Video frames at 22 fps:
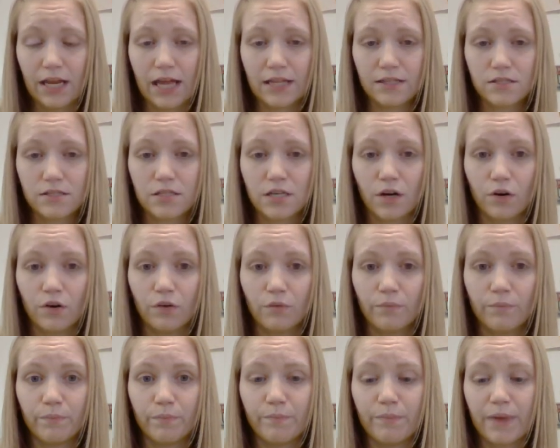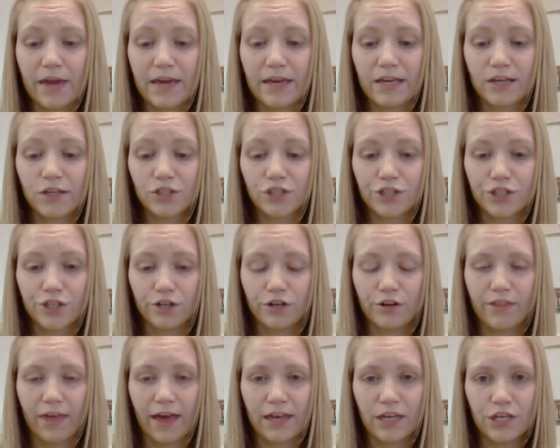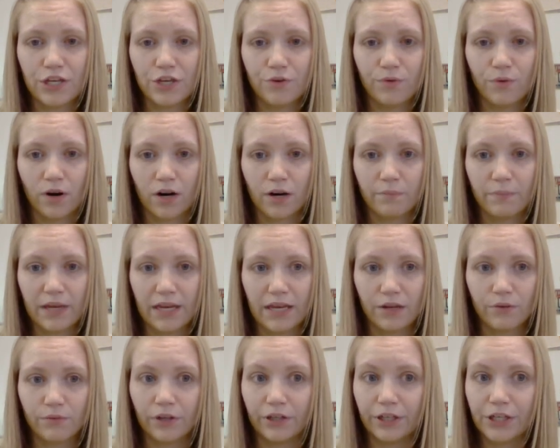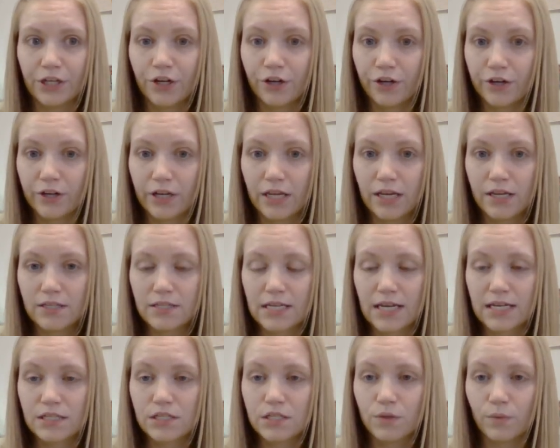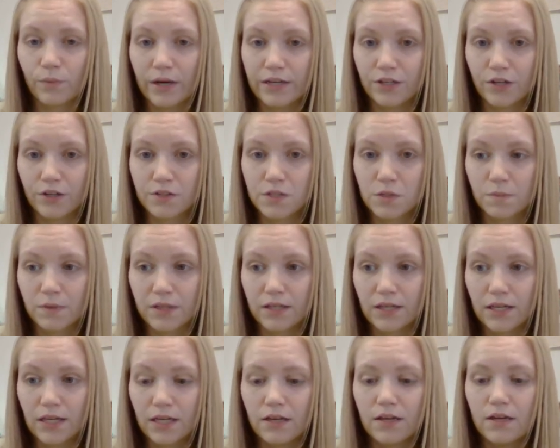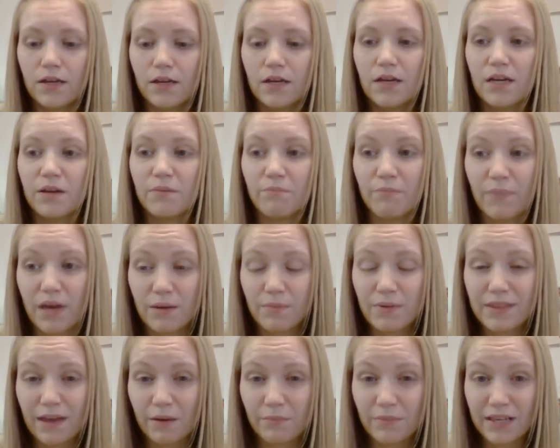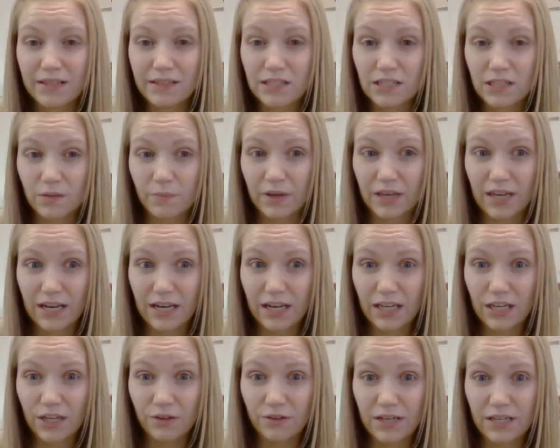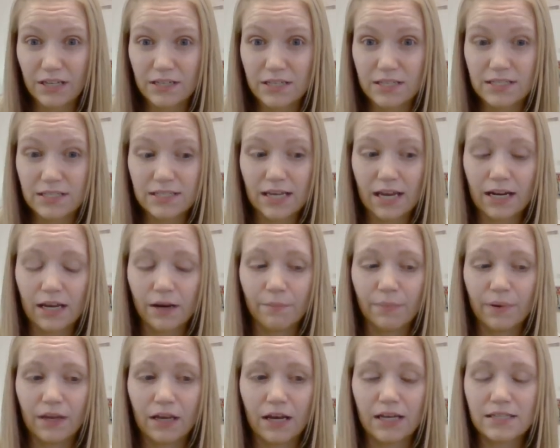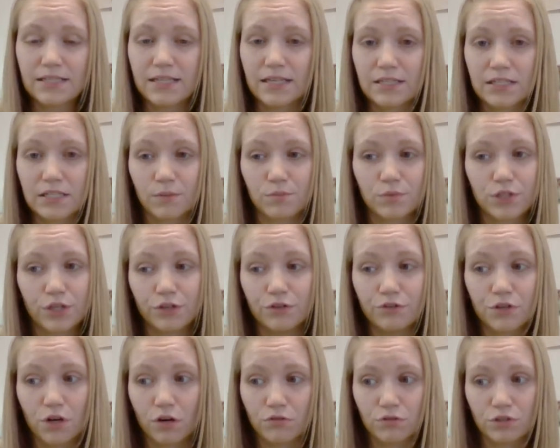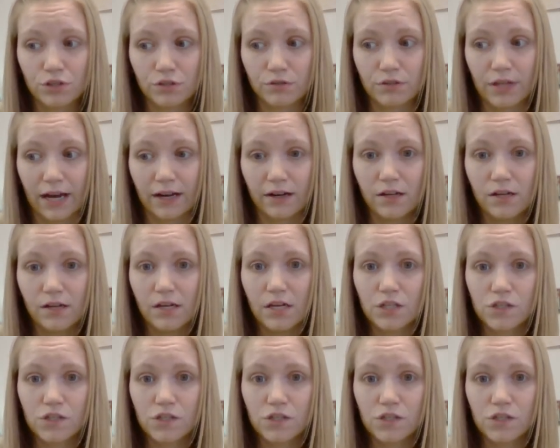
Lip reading: And so making sure that you are being really courteous as to when you're speaking. Maybe that means at the beginning you need to set up a system so you don't do that.